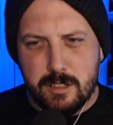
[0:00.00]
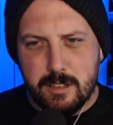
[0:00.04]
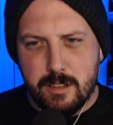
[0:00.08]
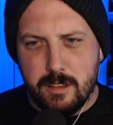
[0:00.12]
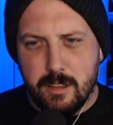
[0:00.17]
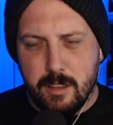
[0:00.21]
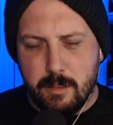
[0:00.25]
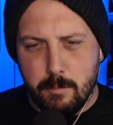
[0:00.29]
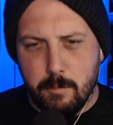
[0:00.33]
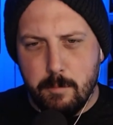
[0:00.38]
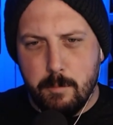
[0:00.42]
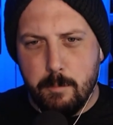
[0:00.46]
were.
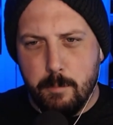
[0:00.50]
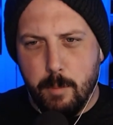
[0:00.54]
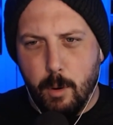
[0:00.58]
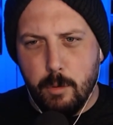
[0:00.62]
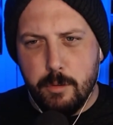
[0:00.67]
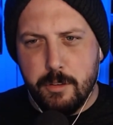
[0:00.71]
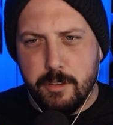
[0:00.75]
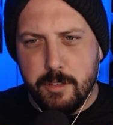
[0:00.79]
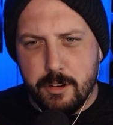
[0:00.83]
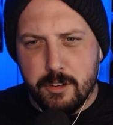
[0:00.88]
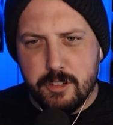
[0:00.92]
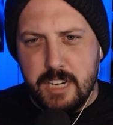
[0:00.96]

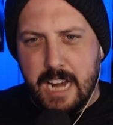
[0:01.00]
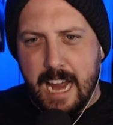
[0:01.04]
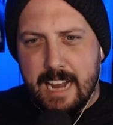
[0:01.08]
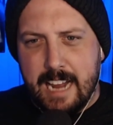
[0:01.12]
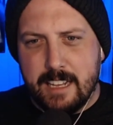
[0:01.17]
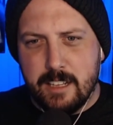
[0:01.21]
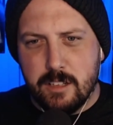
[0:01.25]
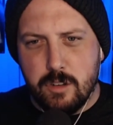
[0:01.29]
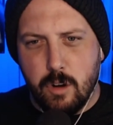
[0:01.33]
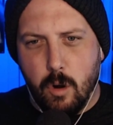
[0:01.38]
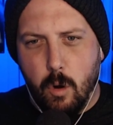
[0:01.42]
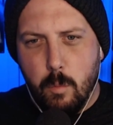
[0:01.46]
Both of their
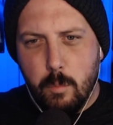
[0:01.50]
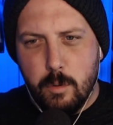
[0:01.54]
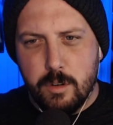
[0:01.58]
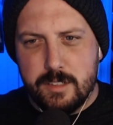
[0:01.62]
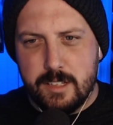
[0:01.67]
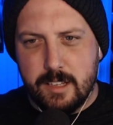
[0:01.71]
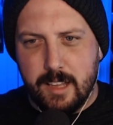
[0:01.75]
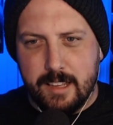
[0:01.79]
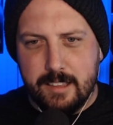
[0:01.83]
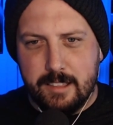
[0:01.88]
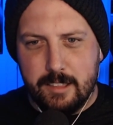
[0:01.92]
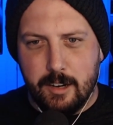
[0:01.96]
jackets,
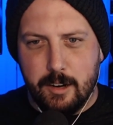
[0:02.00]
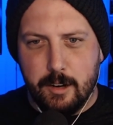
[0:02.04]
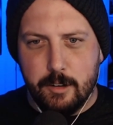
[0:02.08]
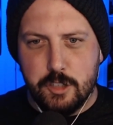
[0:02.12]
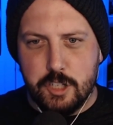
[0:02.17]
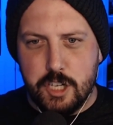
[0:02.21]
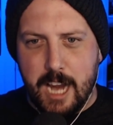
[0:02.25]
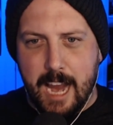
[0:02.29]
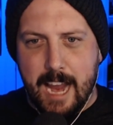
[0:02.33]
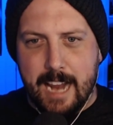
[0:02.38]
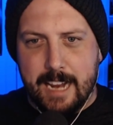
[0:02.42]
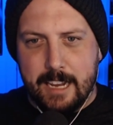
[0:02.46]
almost like their
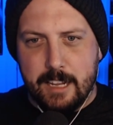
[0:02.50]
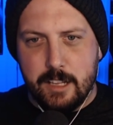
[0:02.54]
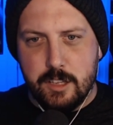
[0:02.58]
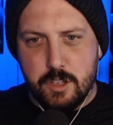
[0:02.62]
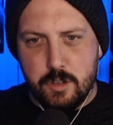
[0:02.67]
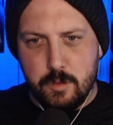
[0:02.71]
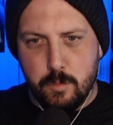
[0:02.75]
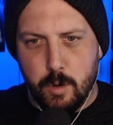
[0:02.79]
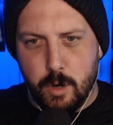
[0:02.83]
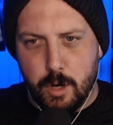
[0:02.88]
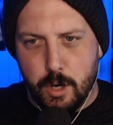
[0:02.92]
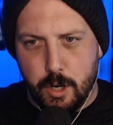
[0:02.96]

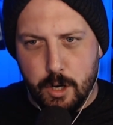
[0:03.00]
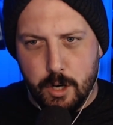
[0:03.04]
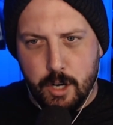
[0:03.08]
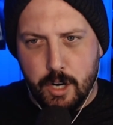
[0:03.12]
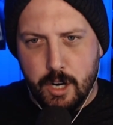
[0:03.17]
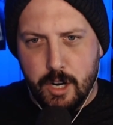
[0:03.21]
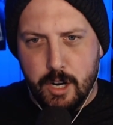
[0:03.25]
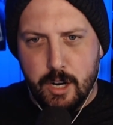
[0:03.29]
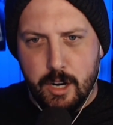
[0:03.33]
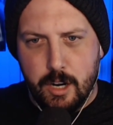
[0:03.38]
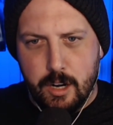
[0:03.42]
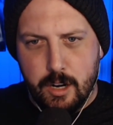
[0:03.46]
jackets
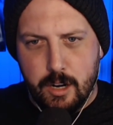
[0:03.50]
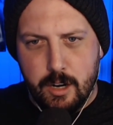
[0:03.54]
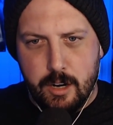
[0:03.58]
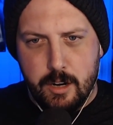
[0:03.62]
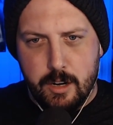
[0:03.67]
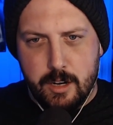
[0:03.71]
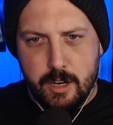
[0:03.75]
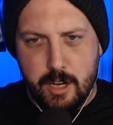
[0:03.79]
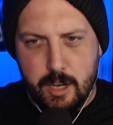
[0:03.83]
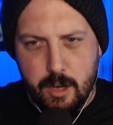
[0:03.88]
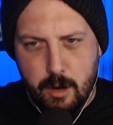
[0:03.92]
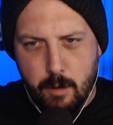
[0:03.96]
were,
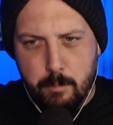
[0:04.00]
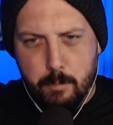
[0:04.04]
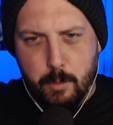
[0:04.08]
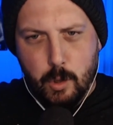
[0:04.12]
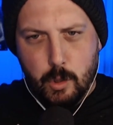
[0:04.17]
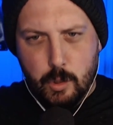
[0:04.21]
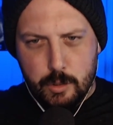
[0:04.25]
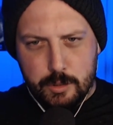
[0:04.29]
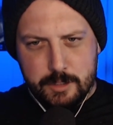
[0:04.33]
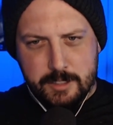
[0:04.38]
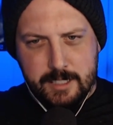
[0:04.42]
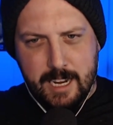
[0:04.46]
you know, like
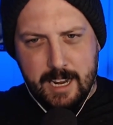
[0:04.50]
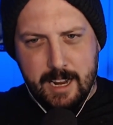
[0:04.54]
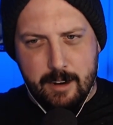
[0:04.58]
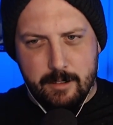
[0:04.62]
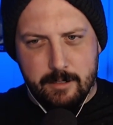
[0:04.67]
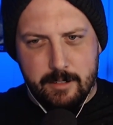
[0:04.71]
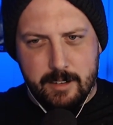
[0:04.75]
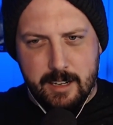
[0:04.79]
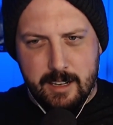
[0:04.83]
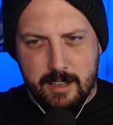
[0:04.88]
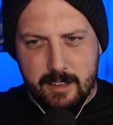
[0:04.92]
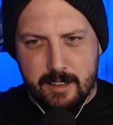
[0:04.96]
pulled down
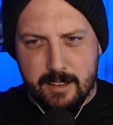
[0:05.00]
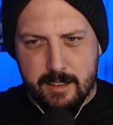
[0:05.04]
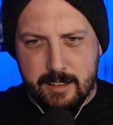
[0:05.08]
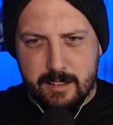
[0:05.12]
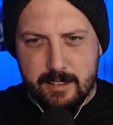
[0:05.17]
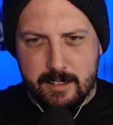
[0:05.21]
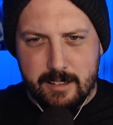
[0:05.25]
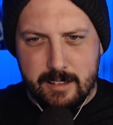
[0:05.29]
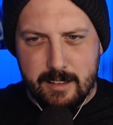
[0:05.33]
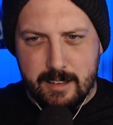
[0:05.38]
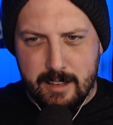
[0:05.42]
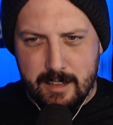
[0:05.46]
by their
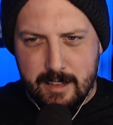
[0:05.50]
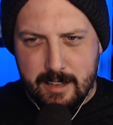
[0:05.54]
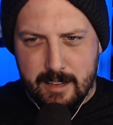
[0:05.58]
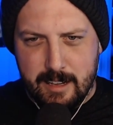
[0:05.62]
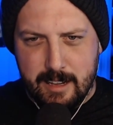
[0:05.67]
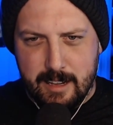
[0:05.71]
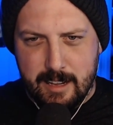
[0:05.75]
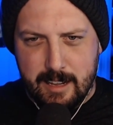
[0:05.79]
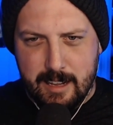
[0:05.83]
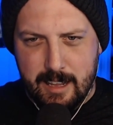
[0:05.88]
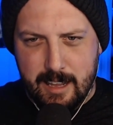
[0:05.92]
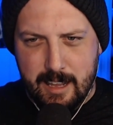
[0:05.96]
jacket
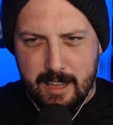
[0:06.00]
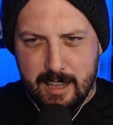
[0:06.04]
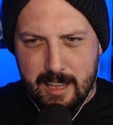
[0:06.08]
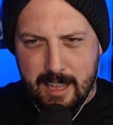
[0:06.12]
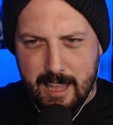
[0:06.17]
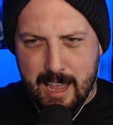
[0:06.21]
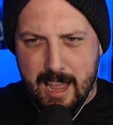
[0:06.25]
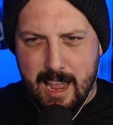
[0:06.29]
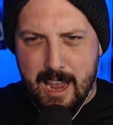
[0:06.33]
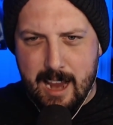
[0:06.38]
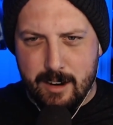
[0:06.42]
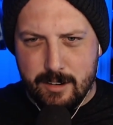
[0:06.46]

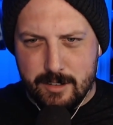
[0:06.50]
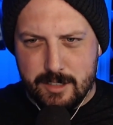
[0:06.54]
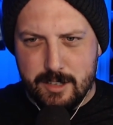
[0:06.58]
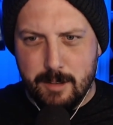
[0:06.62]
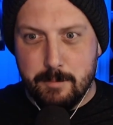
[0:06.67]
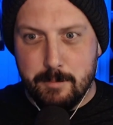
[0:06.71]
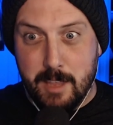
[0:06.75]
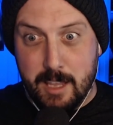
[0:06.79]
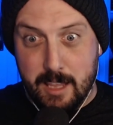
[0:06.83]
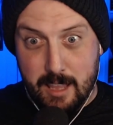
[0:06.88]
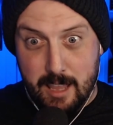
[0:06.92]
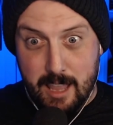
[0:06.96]
yeah or
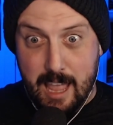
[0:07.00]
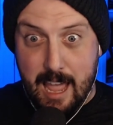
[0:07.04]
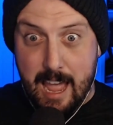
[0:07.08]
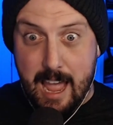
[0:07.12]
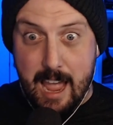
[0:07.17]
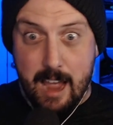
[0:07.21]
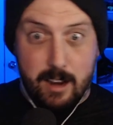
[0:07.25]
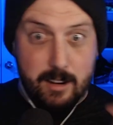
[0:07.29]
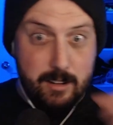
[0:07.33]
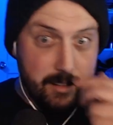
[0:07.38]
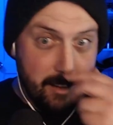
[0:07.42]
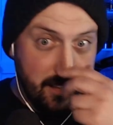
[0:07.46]
something
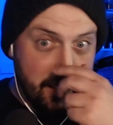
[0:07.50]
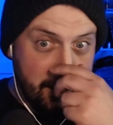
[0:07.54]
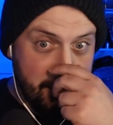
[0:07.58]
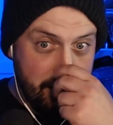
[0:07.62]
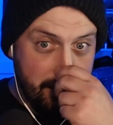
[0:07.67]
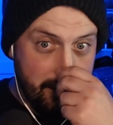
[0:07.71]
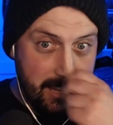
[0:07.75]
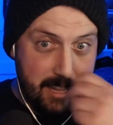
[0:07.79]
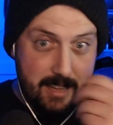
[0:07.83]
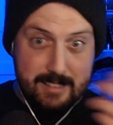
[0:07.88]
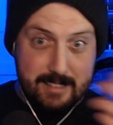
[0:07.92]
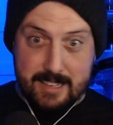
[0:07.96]
yeah,
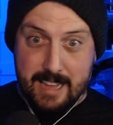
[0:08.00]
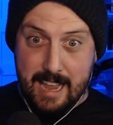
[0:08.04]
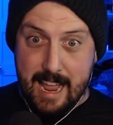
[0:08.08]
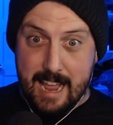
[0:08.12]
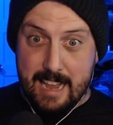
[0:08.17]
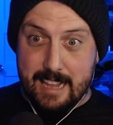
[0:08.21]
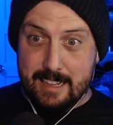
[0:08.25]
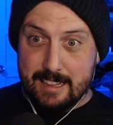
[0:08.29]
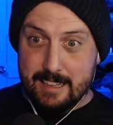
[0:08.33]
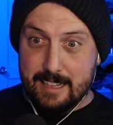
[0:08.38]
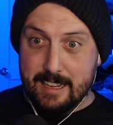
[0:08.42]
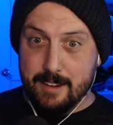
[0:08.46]
yeah.
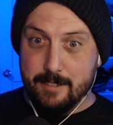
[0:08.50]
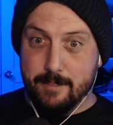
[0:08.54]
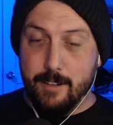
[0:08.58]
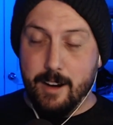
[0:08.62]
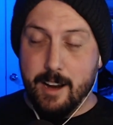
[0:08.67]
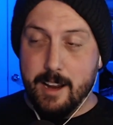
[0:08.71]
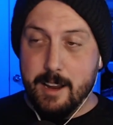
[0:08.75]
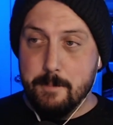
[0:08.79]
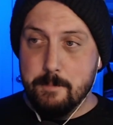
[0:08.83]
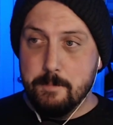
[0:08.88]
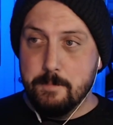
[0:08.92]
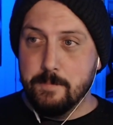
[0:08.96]
exactly
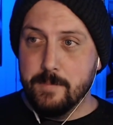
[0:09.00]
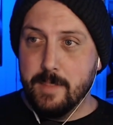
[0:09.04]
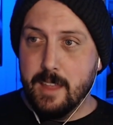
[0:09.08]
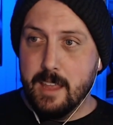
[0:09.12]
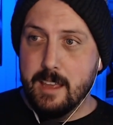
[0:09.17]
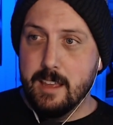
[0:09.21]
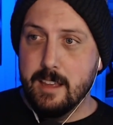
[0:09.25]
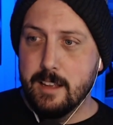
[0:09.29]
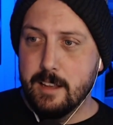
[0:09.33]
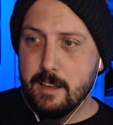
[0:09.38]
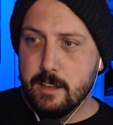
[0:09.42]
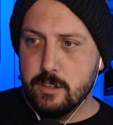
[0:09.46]
right
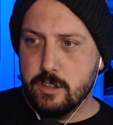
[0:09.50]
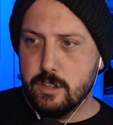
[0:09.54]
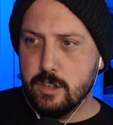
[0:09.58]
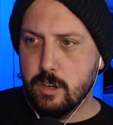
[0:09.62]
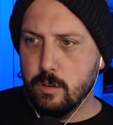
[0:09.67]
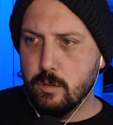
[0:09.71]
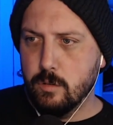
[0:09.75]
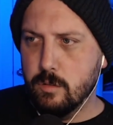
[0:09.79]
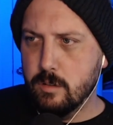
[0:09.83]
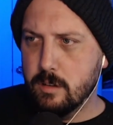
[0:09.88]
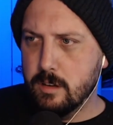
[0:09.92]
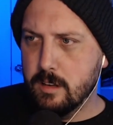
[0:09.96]

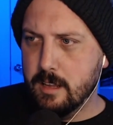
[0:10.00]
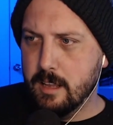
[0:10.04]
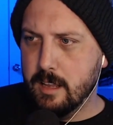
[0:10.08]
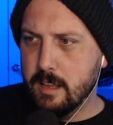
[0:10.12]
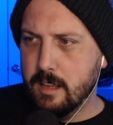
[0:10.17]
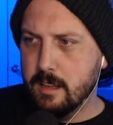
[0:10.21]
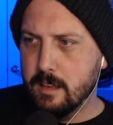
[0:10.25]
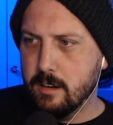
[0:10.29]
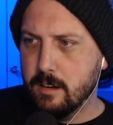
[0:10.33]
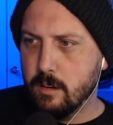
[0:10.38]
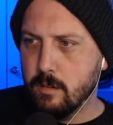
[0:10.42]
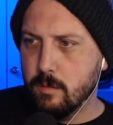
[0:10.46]
so
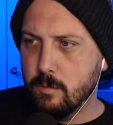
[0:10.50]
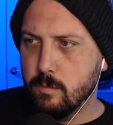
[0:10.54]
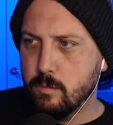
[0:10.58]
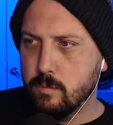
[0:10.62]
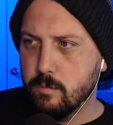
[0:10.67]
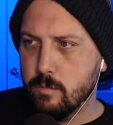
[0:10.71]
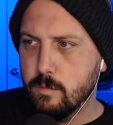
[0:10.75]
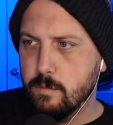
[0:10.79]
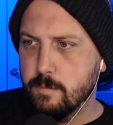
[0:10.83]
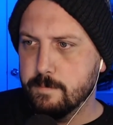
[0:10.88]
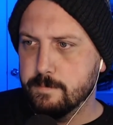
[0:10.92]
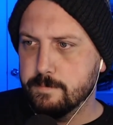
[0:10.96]
not saying know, that i
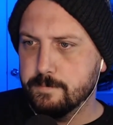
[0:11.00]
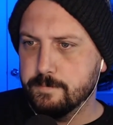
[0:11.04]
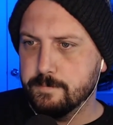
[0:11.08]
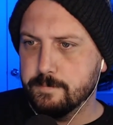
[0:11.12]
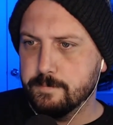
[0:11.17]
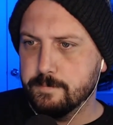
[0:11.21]
dragged